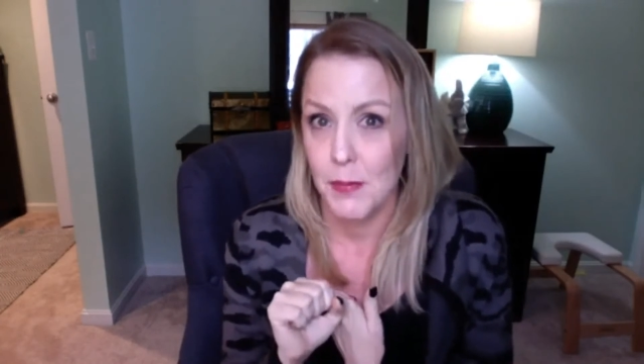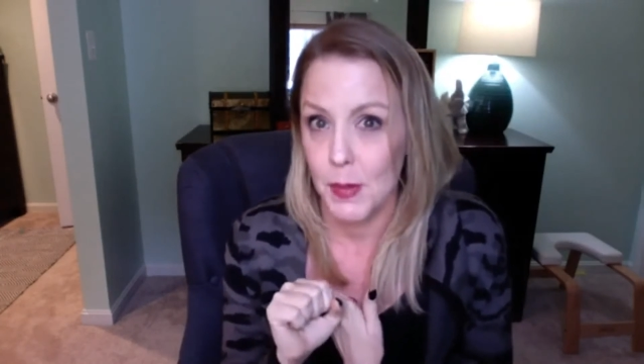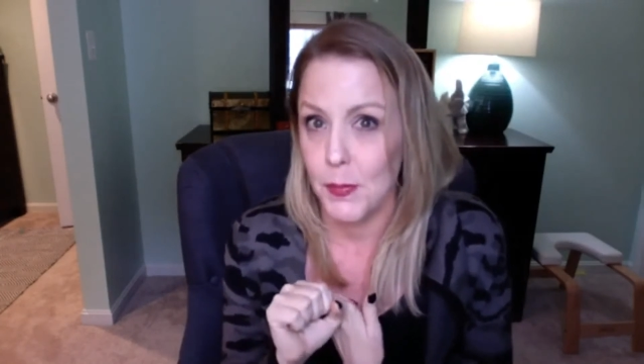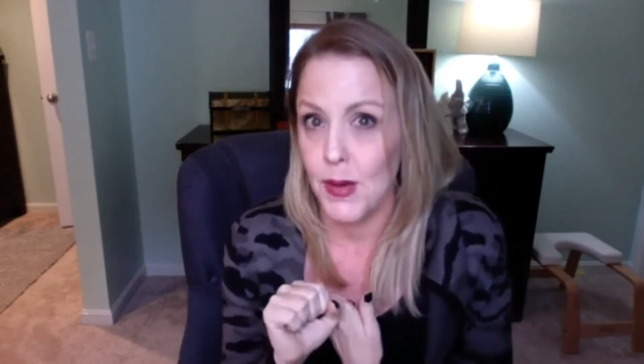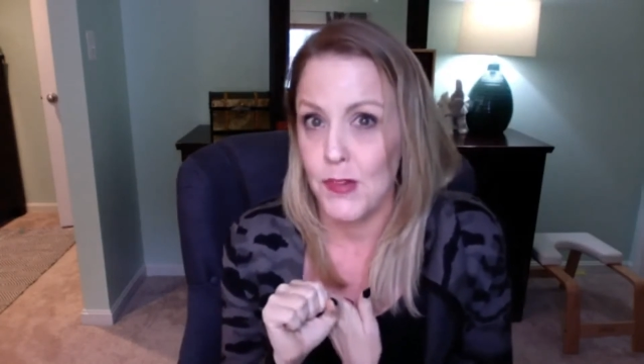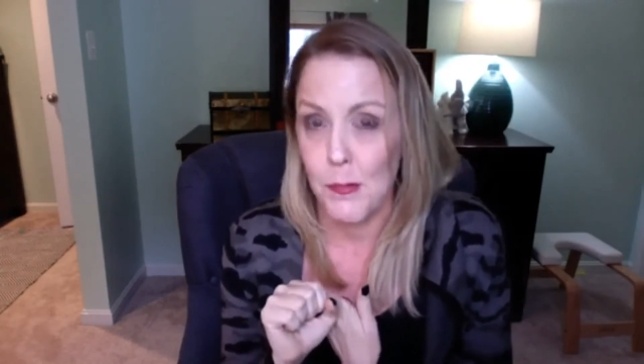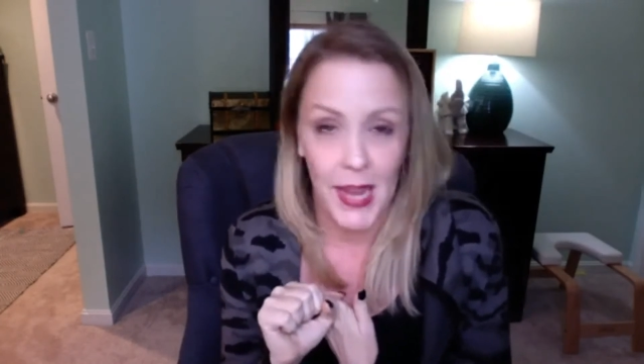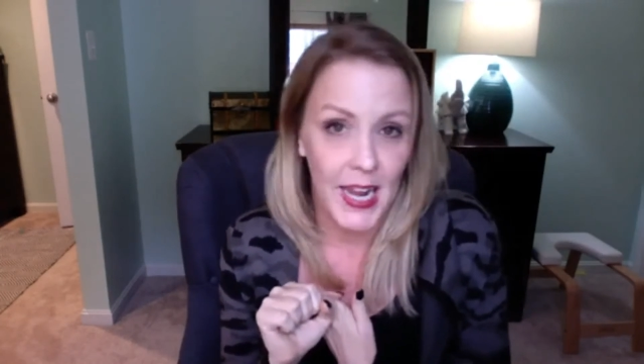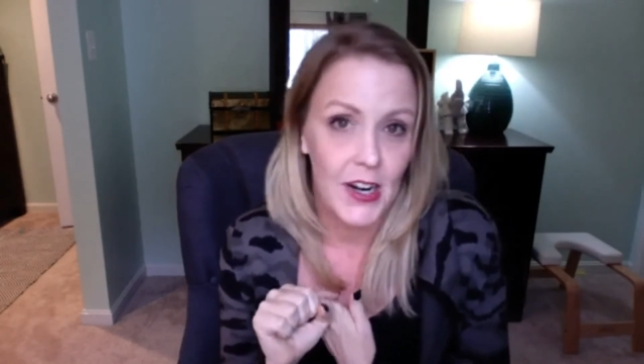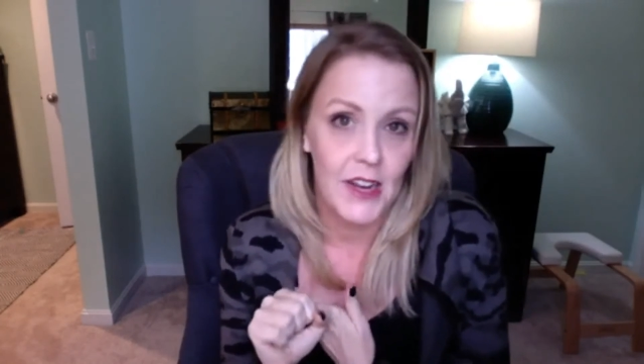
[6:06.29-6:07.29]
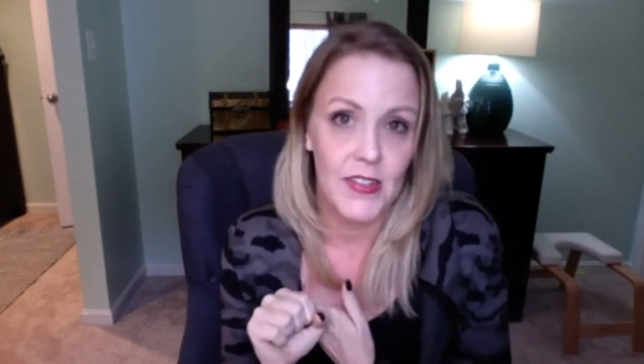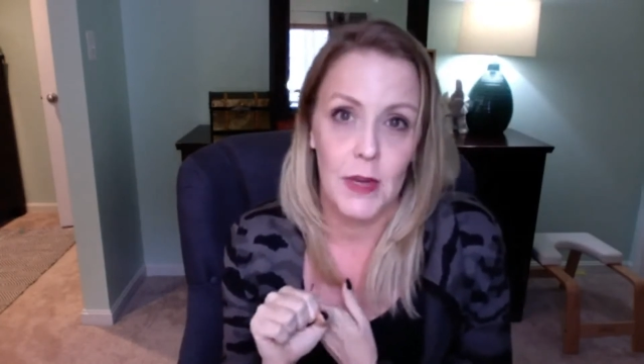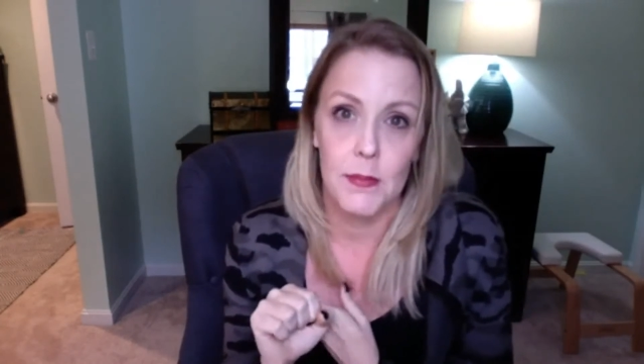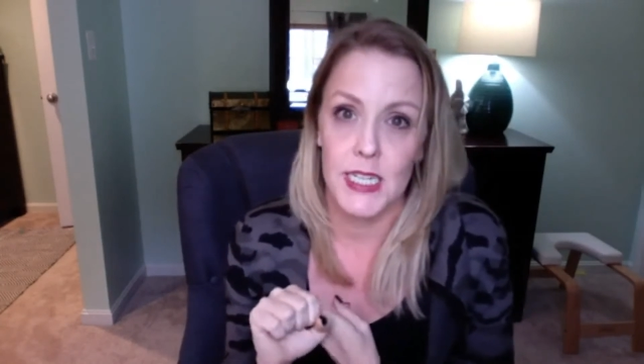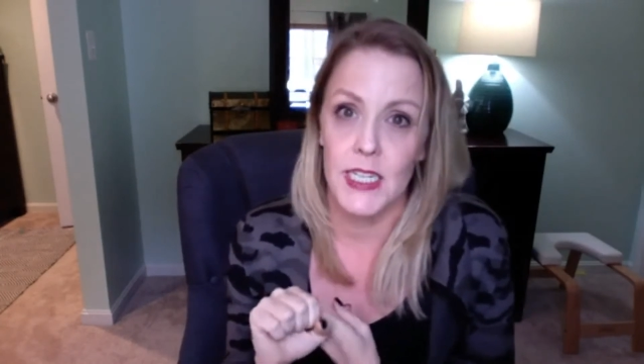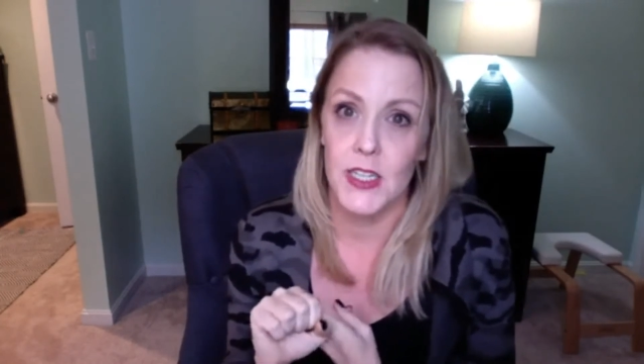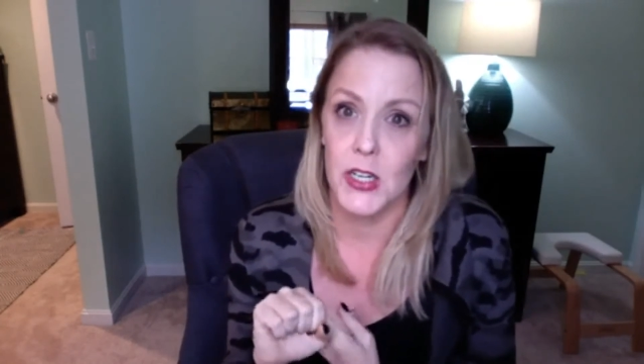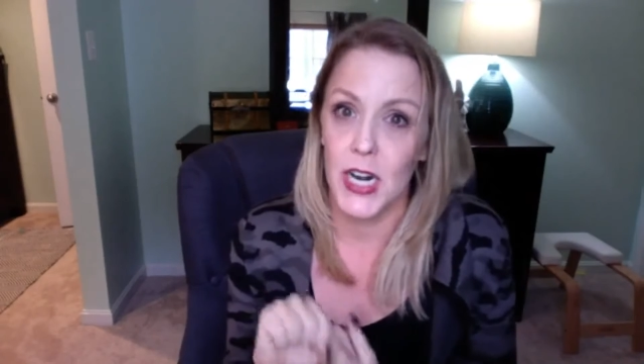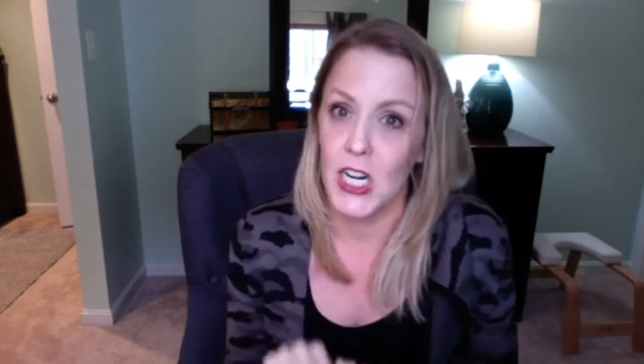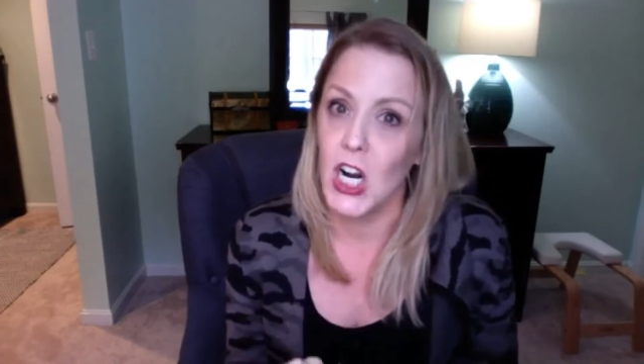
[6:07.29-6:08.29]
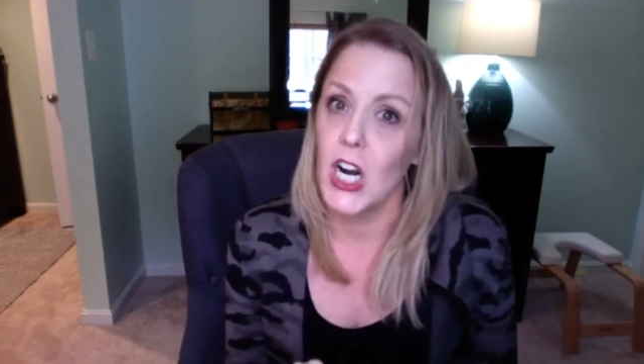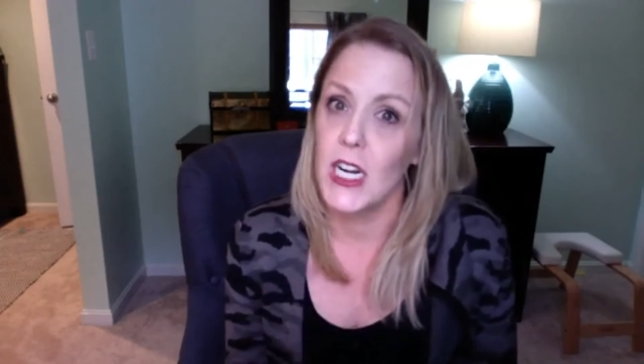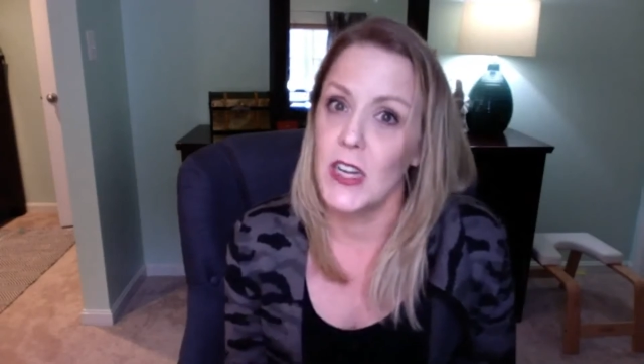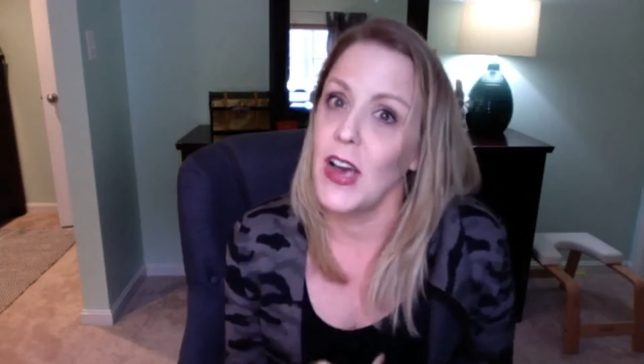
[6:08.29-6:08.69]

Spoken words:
People haven't paid or haven't updated their credit card.